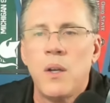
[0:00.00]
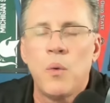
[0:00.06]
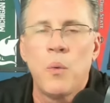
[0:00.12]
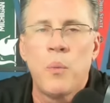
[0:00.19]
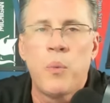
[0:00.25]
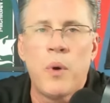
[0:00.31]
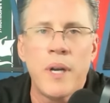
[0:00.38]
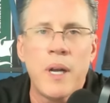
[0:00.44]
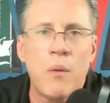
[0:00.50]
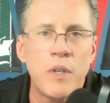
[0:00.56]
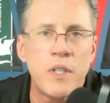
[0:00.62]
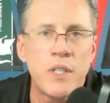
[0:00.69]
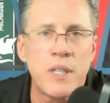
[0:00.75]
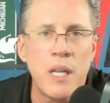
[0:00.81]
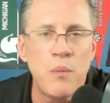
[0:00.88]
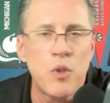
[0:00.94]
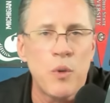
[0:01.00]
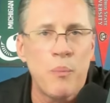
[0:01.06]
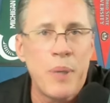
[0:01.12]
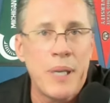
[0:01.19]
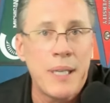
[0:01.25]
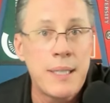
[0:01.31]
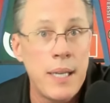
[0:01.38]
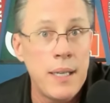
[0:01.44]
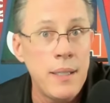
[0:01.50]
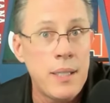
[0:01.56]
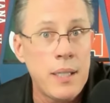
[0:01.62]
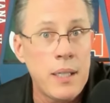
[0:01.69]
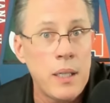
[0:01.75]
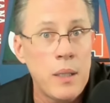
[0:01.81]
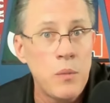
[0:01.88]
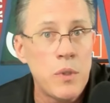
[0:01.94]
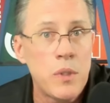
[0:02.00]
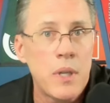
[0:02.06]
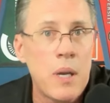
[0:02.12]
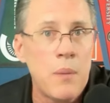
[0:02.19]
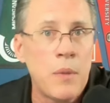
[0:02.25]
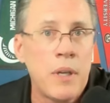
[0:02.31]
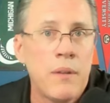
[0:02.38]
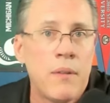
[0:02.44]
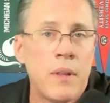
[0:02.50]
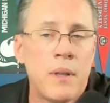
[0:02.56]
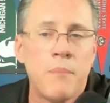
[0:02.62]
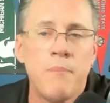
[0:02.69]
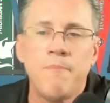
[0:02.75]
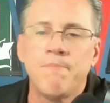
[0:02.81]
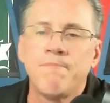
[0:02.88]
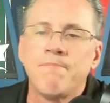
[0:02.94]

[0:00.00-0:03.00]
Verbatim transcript: We'll point out which teams are Big Ten teams, how many of them.